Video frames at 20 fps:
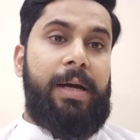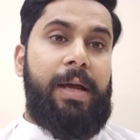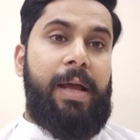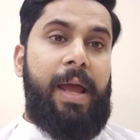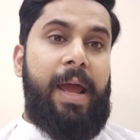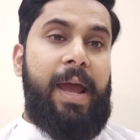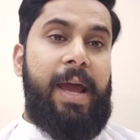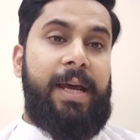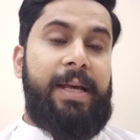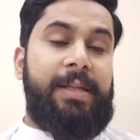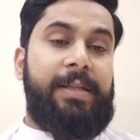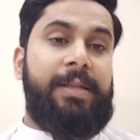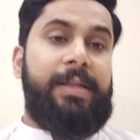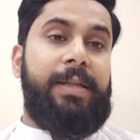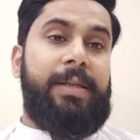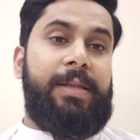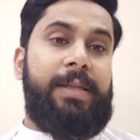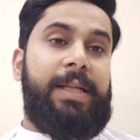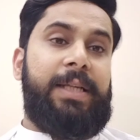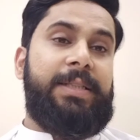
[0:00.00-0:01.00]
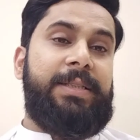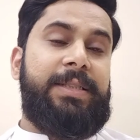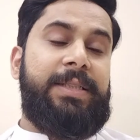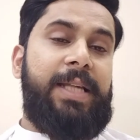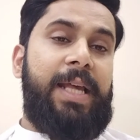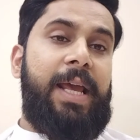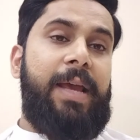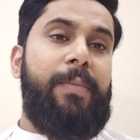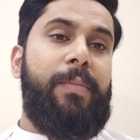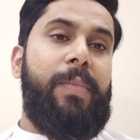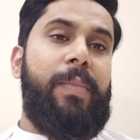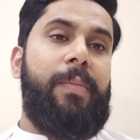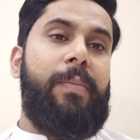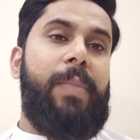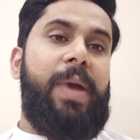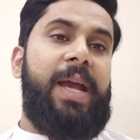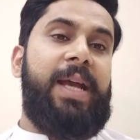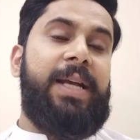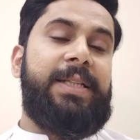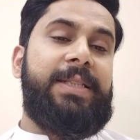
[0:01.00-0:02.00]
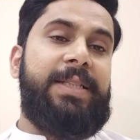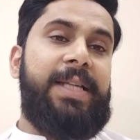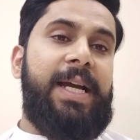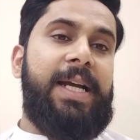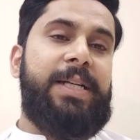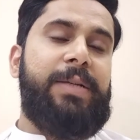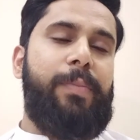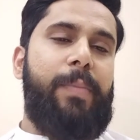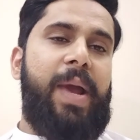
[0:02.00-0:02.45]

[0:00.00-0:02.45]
has the same exact